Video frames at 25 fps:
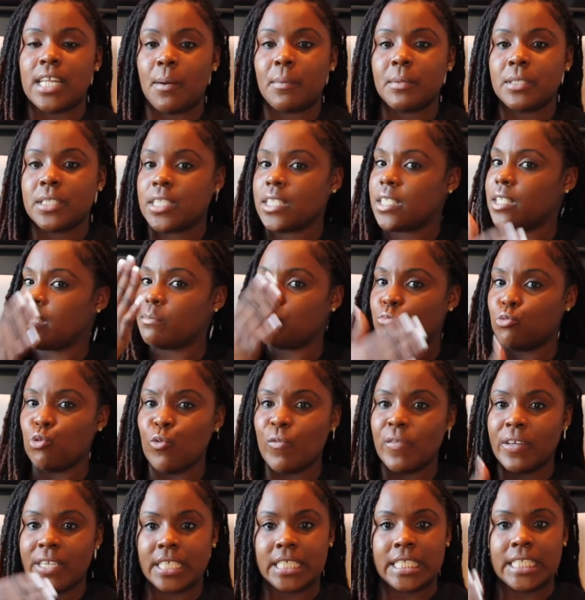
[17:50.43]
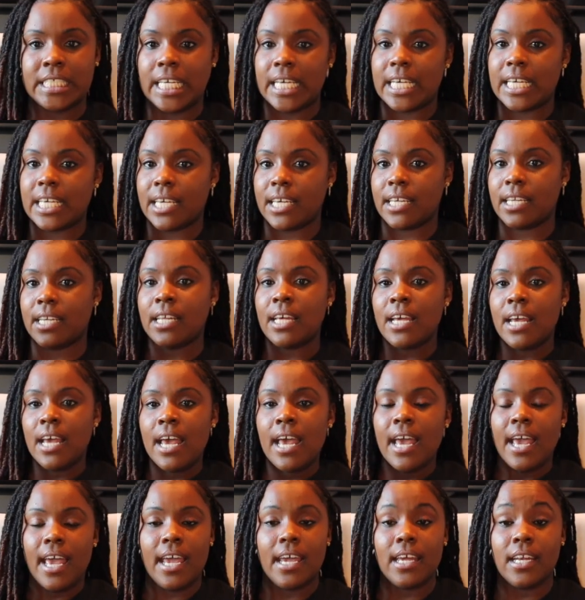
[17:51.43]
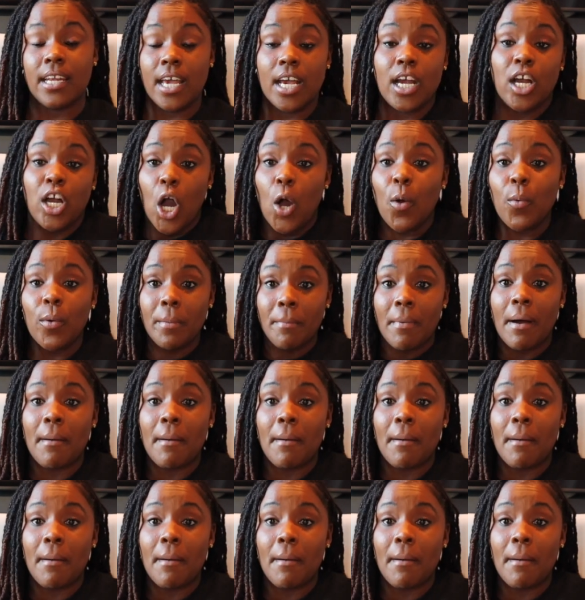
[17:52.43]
I was just moving and shaking and going.